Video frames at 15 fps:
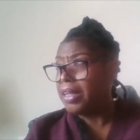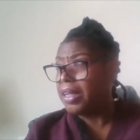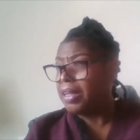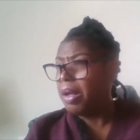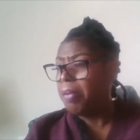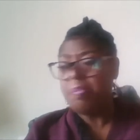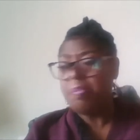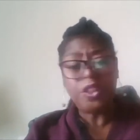a
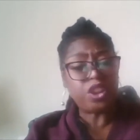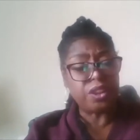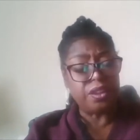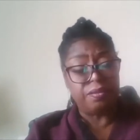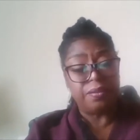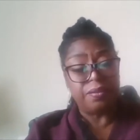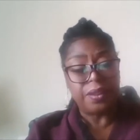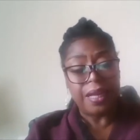
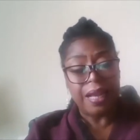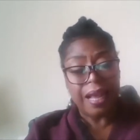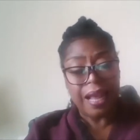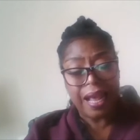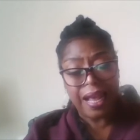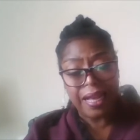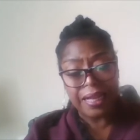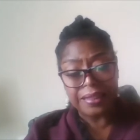mission,
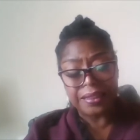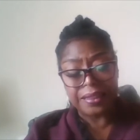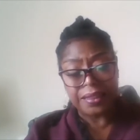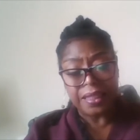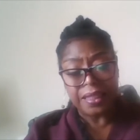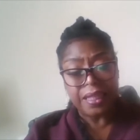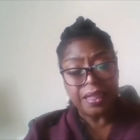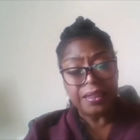as
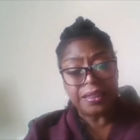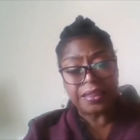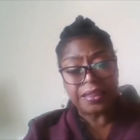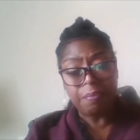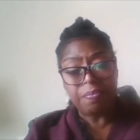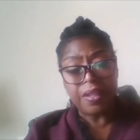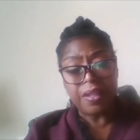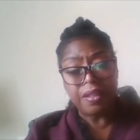
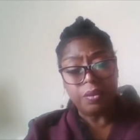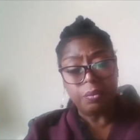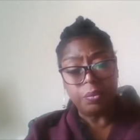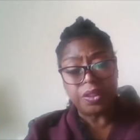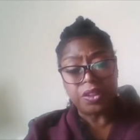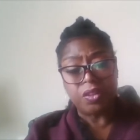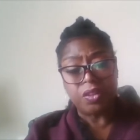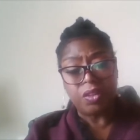something that was
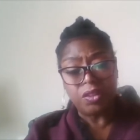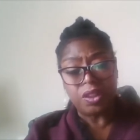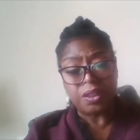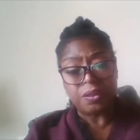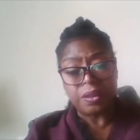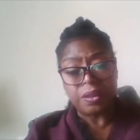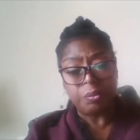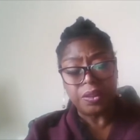God,
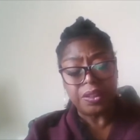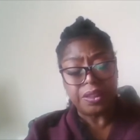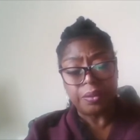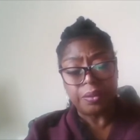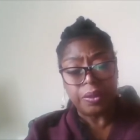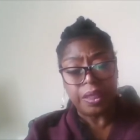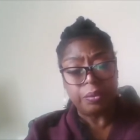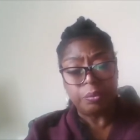that was
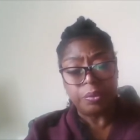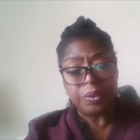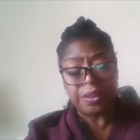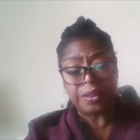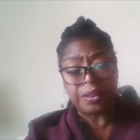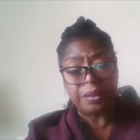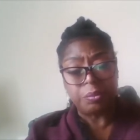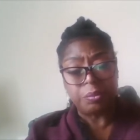that was
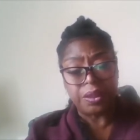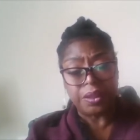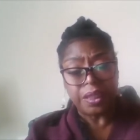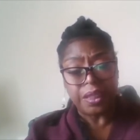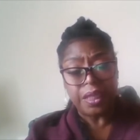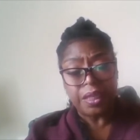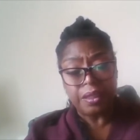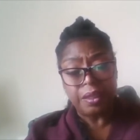that was
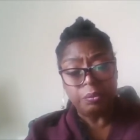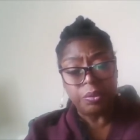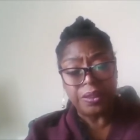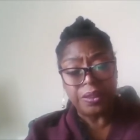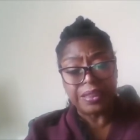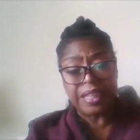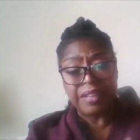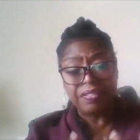that was
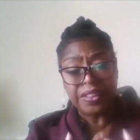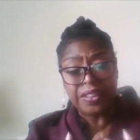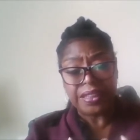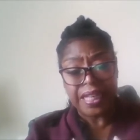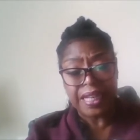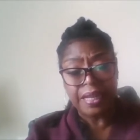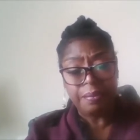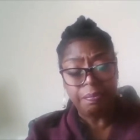given to
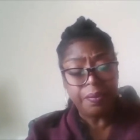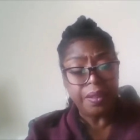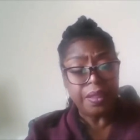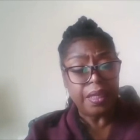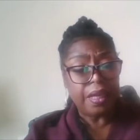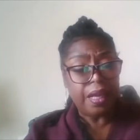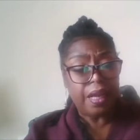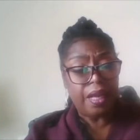him
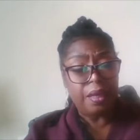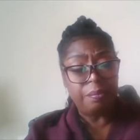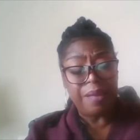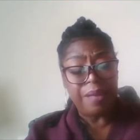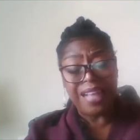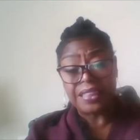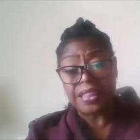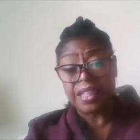um,
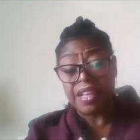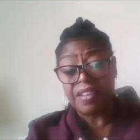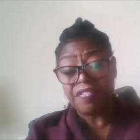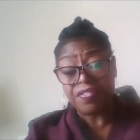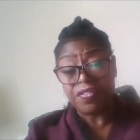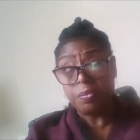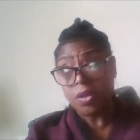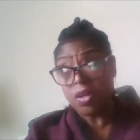as a gift
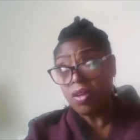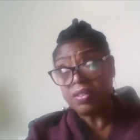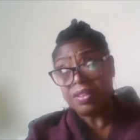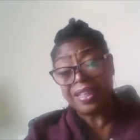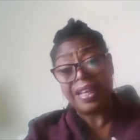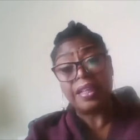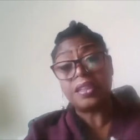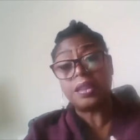from God. That
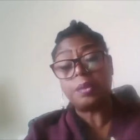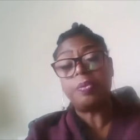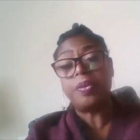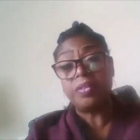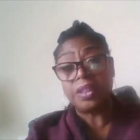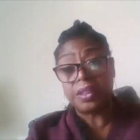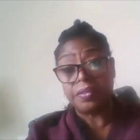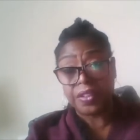
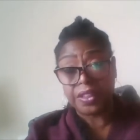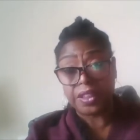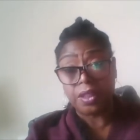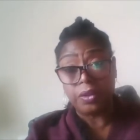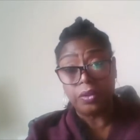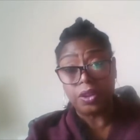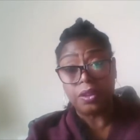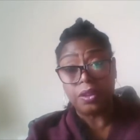experience of
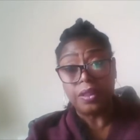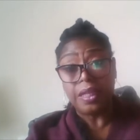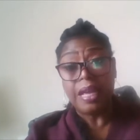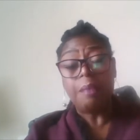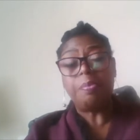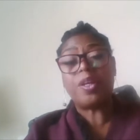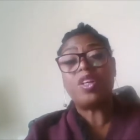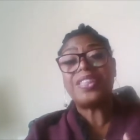exclusion,
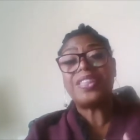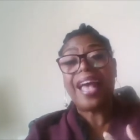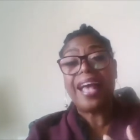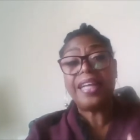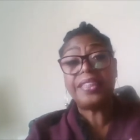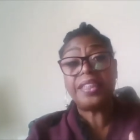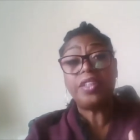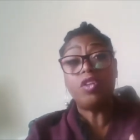because
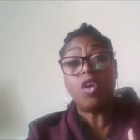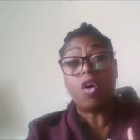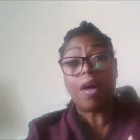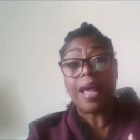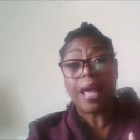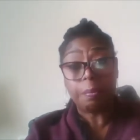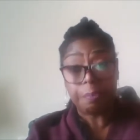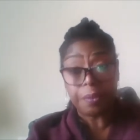had it not
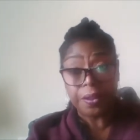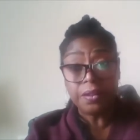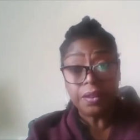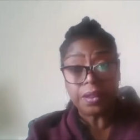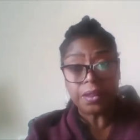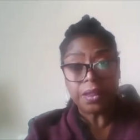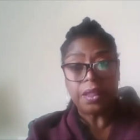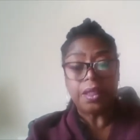happened,
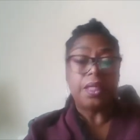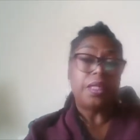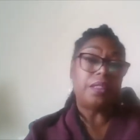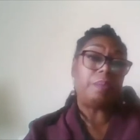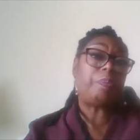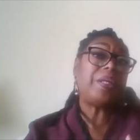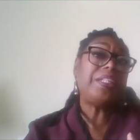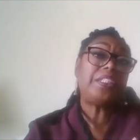the
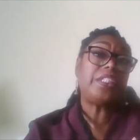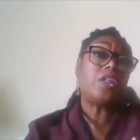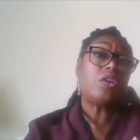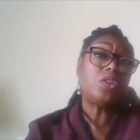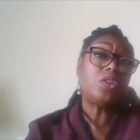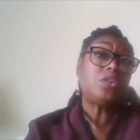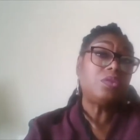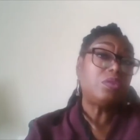
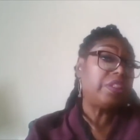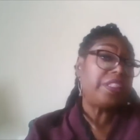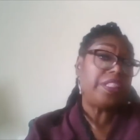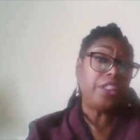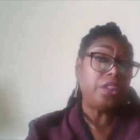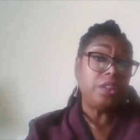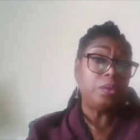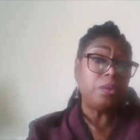Pentecostal Credit
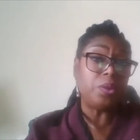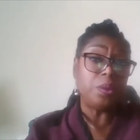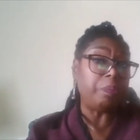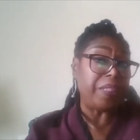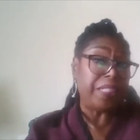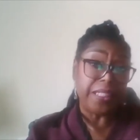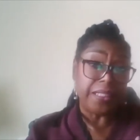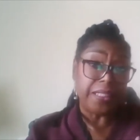Union wouldn't be
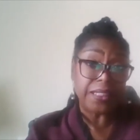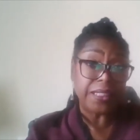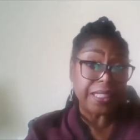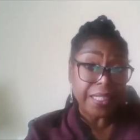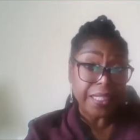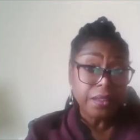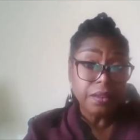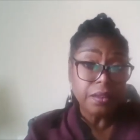here
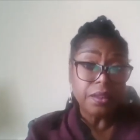today,